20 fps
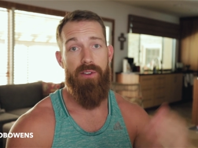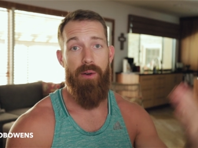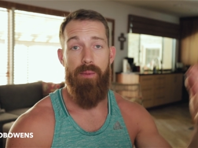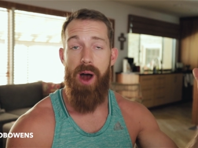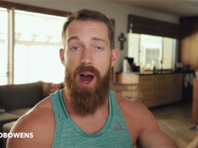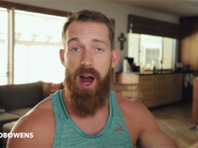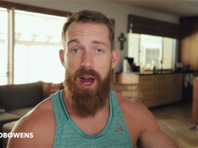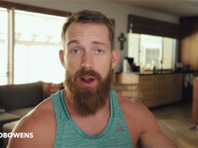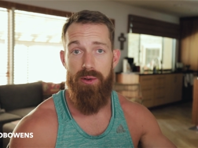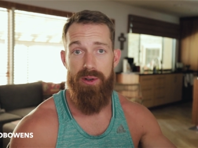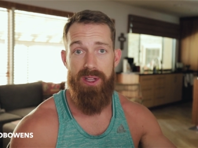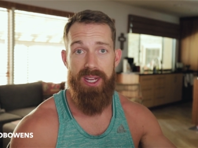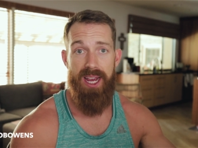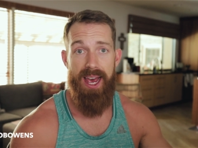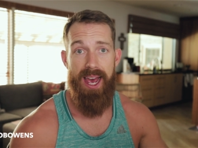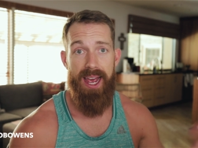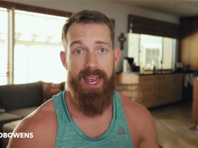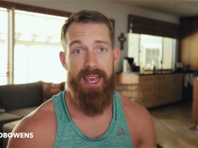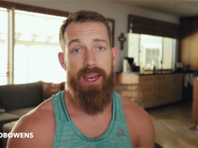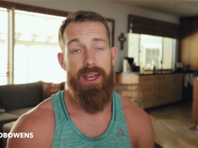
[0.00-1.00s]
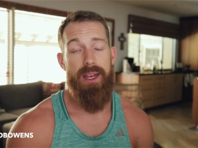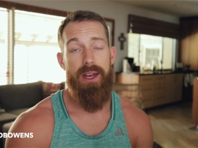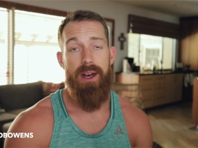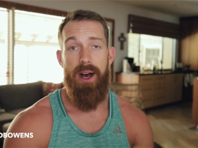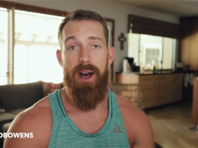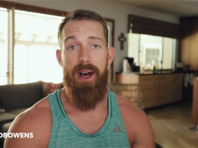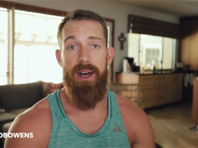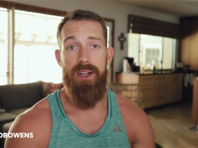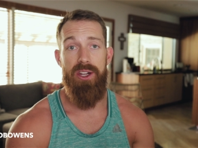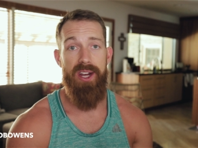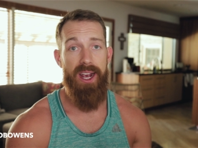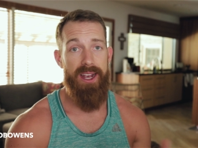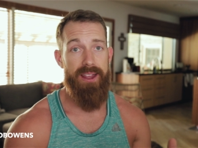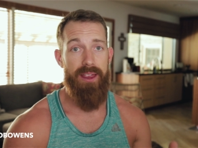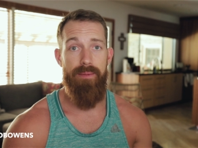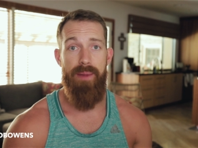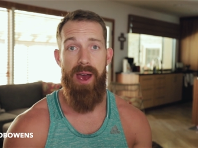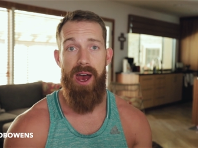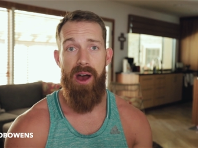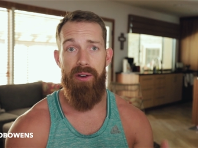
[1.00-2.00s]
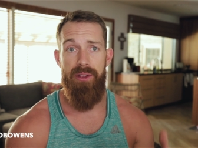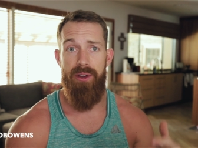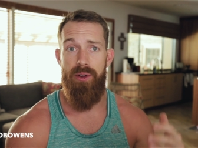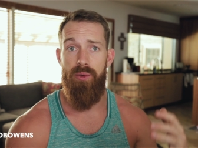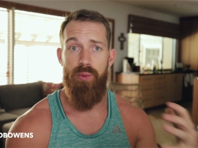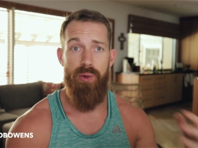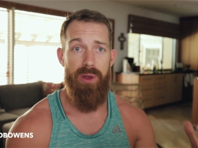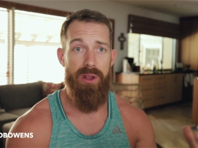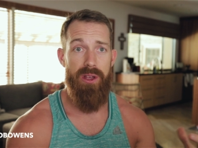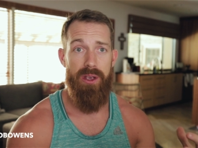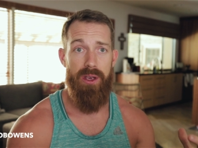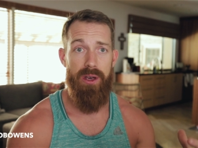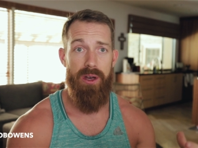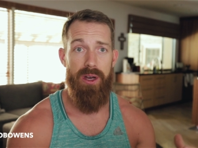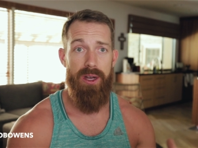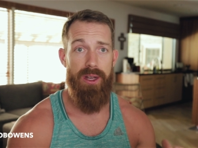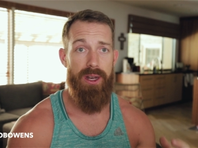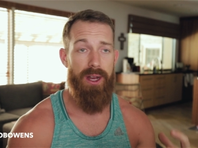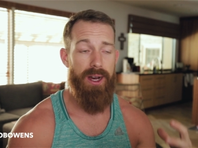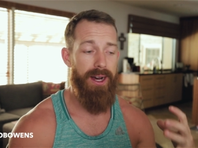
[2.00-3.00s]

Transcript: from Aquatech. Uh, check them out, they're really good.